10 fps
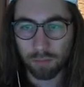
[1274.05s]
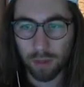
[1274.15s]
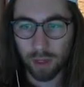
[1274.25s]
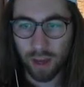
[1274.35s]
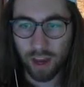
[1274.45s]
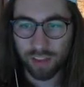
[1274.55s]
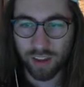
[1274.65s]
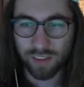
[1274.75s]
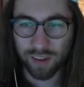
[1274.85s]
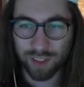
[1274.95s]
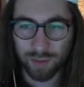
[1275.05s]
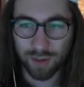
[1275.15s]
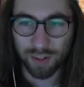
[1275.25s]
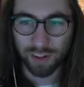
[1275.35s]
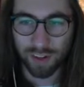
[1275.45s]
But yeah, I thought that was
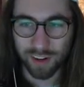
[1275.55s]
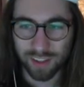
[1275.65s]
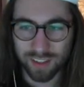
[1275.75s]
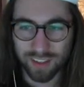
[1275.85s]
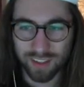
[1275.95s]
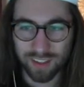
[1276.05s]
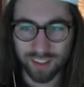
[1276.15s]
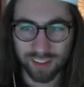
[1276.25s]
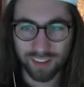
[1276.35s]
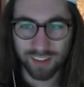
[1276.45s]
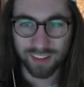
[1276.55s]
pretty hilarious, so